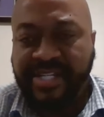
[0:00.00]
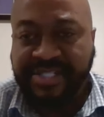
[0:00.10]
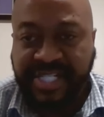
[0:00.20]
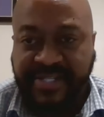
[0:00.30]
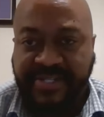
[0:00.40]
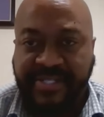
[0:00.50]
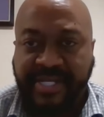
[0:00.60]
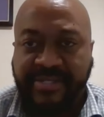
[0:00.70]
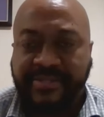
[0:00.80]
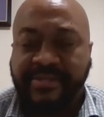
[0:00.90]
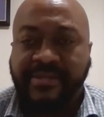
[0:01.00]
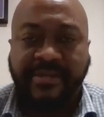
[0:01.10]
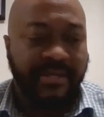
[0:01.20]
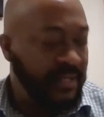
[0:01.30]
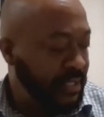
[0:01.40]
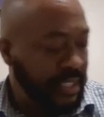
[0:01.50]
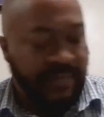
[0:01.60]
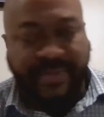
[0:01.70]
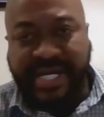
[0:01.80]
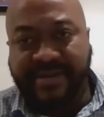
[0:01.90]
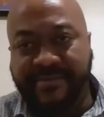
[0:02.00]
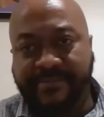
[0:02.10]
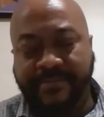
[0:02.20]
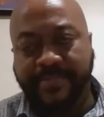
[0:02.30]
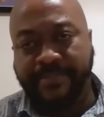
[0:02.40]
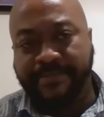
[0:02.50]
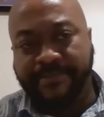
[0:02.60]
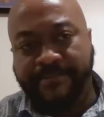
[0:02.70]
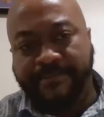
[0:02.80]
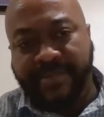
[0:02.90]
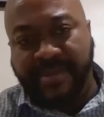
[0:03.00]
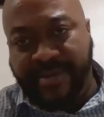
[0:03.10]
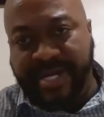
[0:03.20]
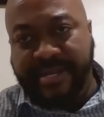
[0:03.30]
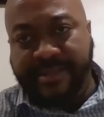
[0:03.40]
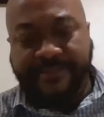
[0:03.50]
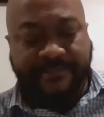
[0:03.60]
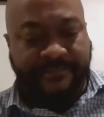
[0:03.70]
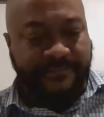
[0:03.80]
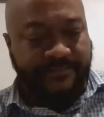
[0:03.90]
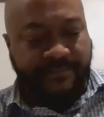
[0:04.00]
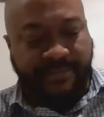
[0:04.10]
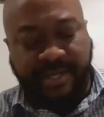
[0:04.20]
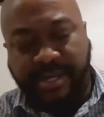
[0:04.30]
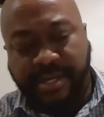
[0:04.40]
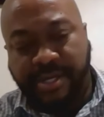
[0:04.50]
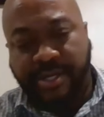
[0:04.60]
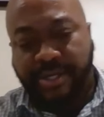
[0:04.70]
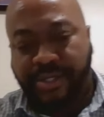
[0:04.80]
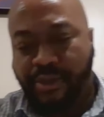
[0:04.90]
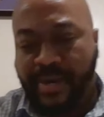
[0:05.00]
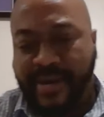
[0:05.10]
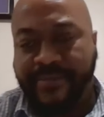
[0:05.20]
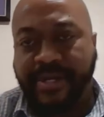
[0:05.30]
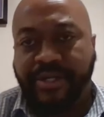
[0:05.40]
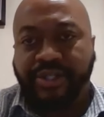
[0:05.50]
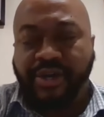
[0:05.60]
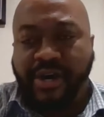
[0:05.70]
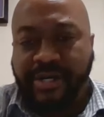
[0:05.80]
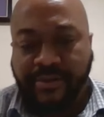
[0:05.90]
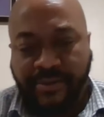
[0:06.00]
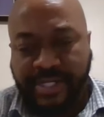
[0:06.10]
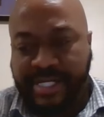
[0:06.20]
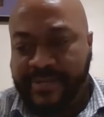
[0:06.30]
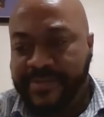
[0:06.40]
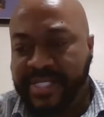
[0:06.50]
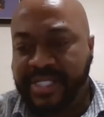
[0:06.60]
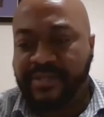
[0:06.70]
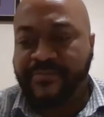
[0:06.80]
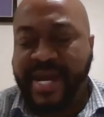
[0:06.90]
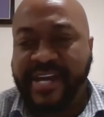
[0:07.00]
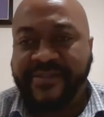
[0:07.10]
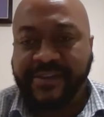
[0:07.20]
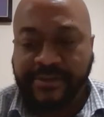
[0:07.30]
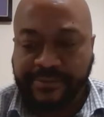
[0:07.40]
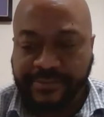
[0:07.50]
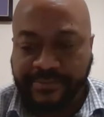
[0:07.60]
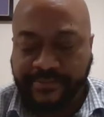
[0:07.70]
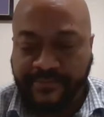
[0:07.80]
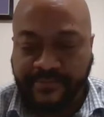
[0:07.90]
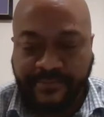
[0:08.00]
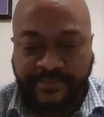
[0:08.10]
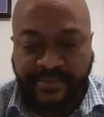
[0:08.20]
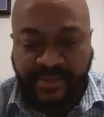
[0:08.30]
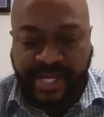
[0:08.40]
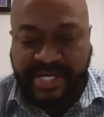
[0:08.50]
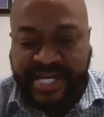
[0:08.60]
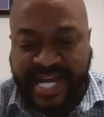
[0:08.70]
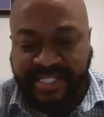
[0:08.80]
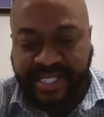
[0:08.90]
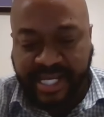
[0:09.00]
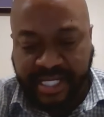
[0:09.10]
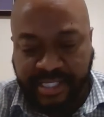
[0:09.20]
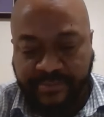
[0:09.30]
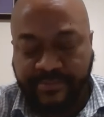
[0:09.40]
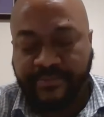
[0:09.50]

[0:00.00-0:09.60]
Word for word: Jesus says about money. So I'm going to start on uh, this is Matthew 19,